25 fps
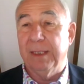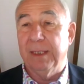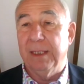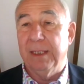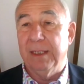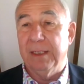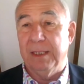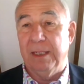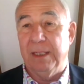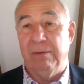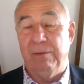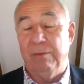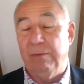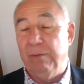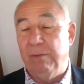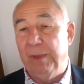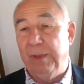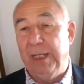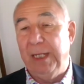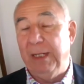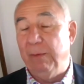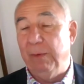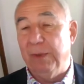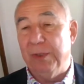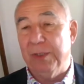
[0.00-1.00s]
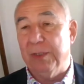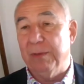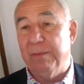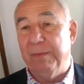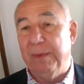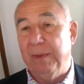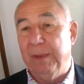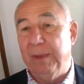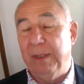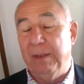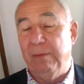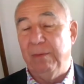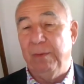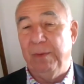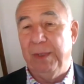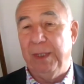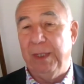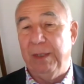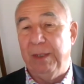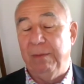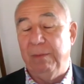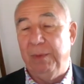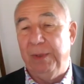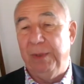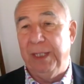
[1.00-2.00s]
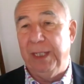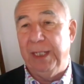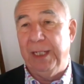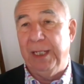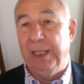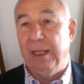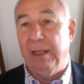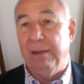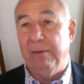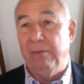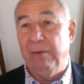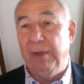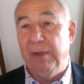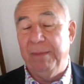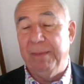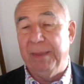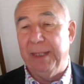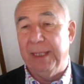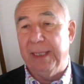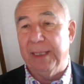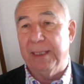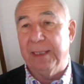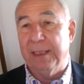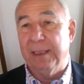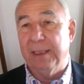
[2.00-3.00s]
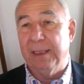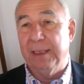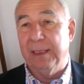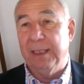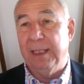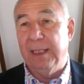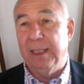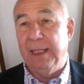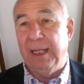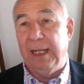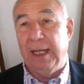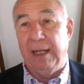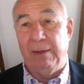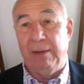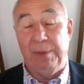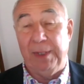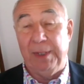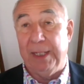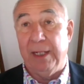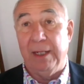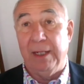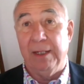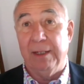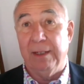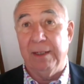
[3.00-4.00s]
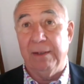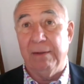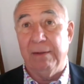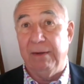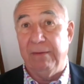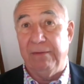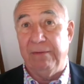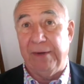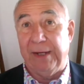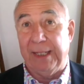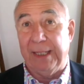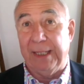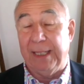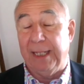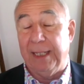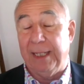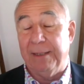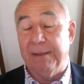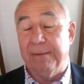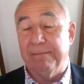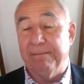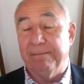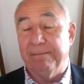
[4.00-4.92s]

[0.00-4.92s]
So it really wasn't within our remit, and we can't affect that.